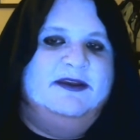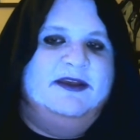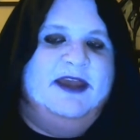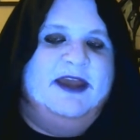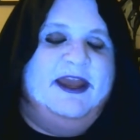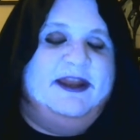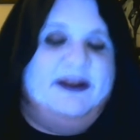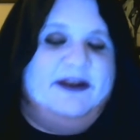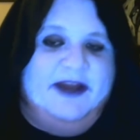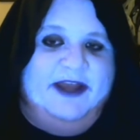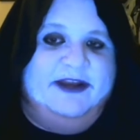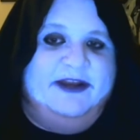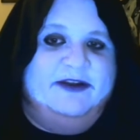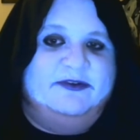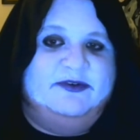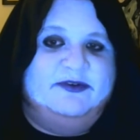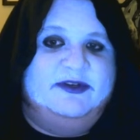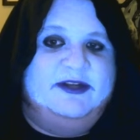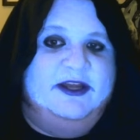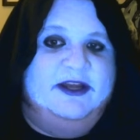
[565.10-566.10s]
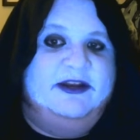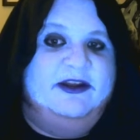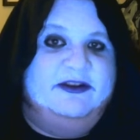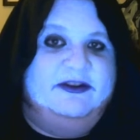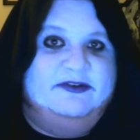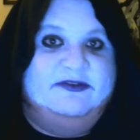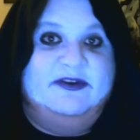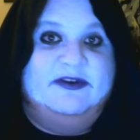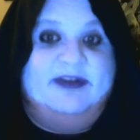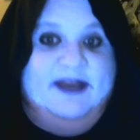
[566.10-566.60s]
A
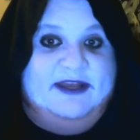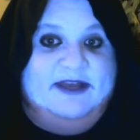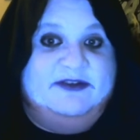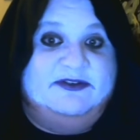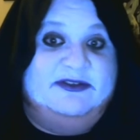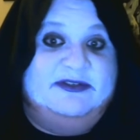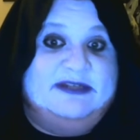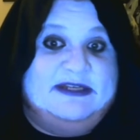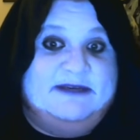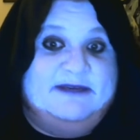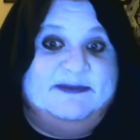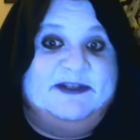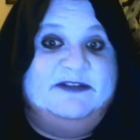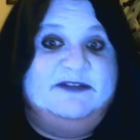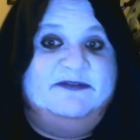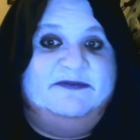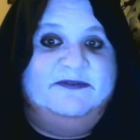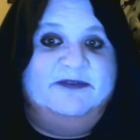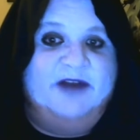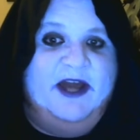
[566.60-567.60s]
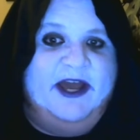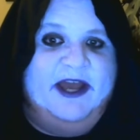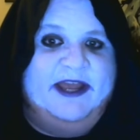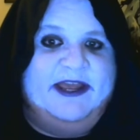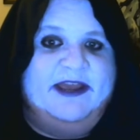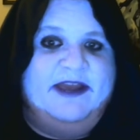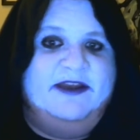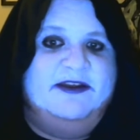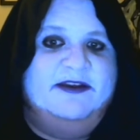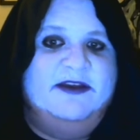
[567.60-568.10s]
900/900 Angel Demon,
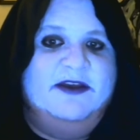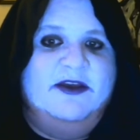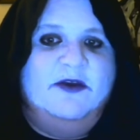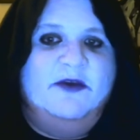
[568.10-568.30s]
flying.